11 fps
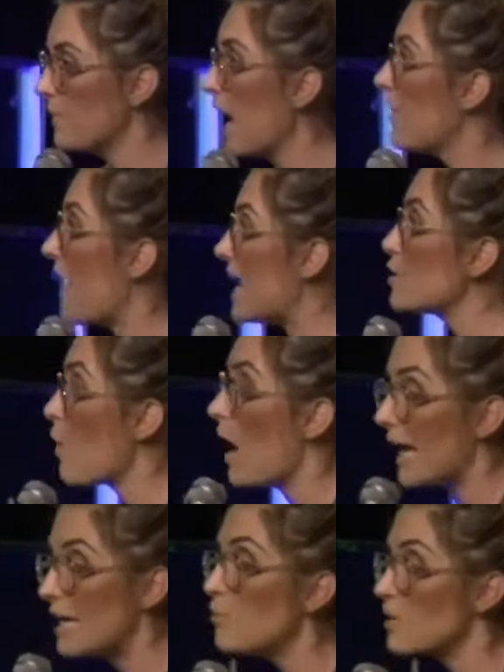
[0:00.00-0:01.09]
That's what
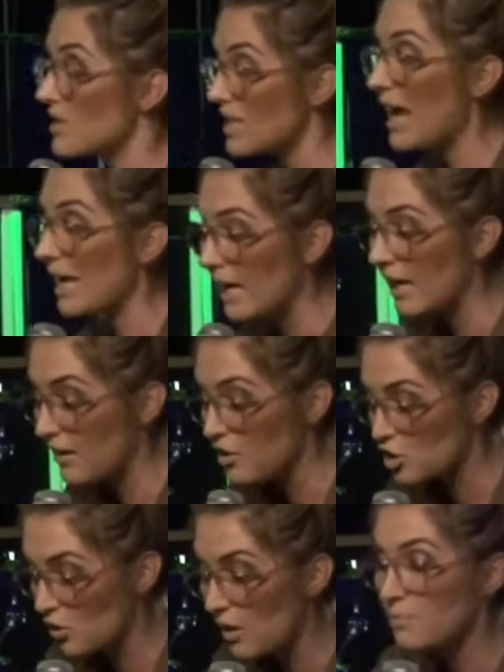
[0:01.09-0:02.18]
he was saying in the
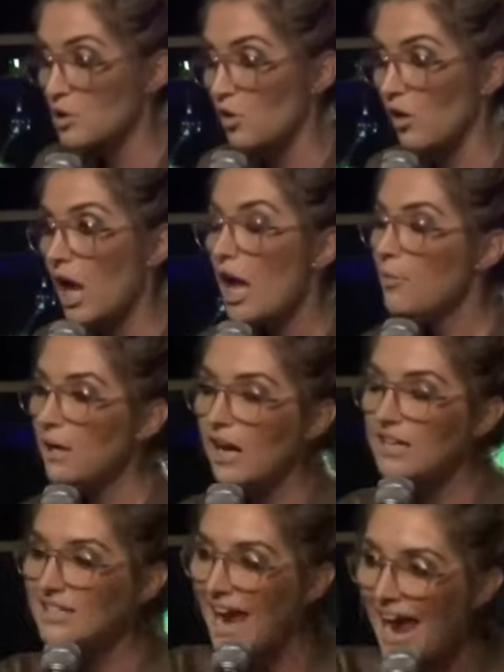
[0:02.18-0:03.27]
scripture
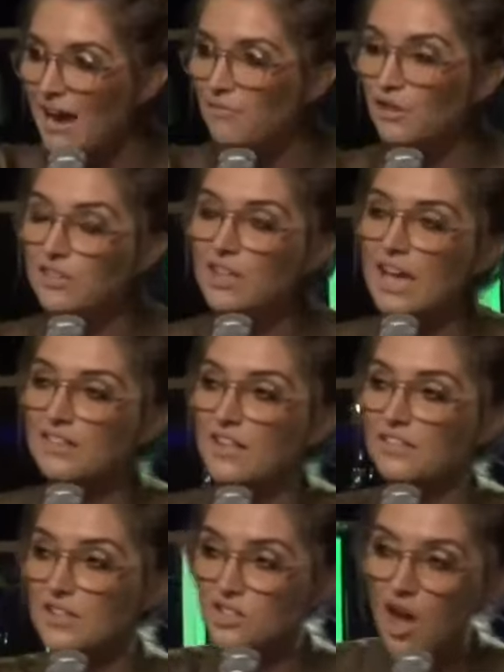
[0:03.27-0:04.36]
because everything
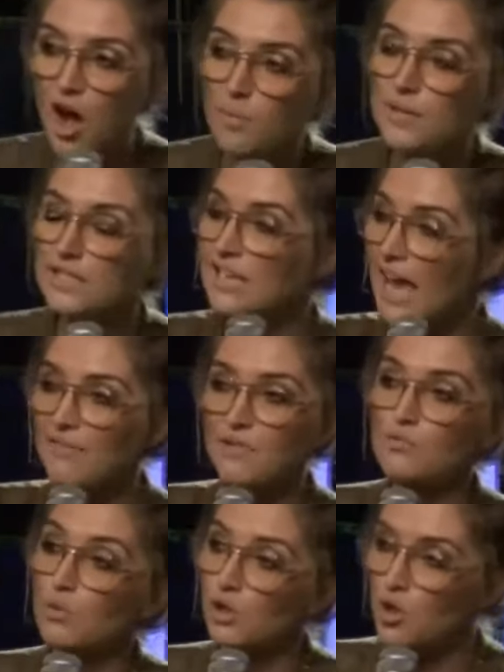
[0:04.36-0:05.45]
that the psalmist
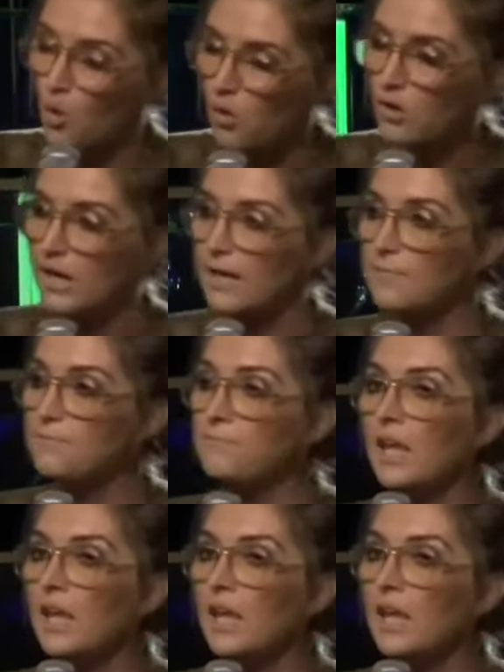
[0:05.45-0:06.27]
David recorded